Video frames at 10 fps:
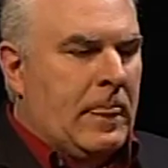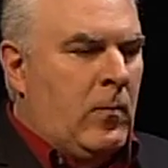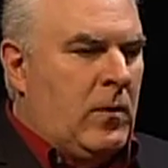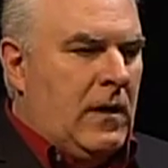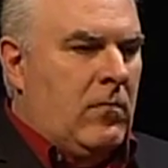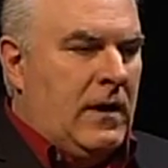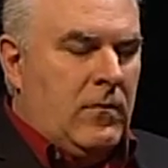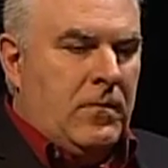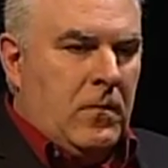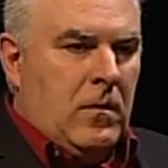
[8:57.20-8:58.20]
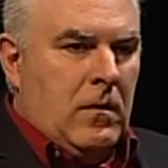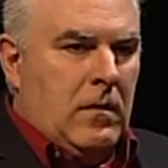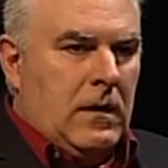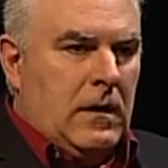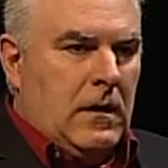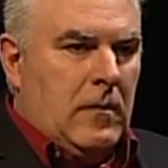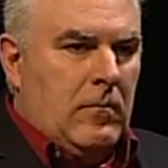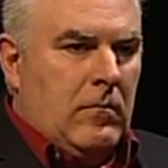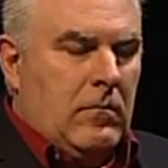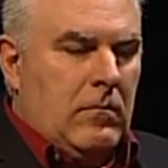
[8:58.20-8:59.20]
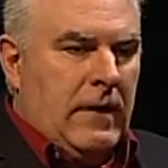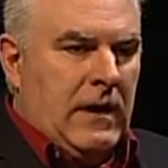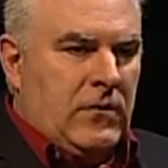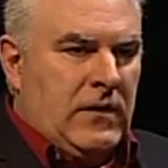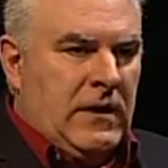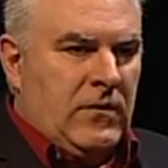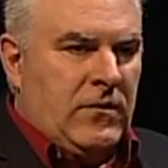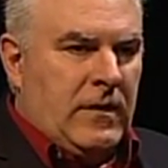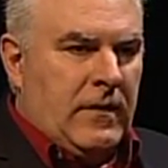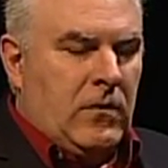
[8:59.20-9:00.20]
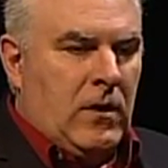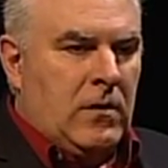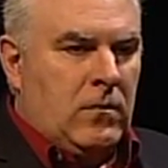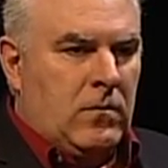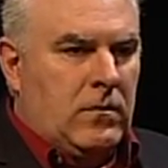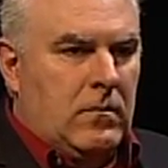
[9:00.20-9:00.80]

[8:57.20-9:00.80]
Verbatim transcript: But when I write for um, magazines and stuff, I talk to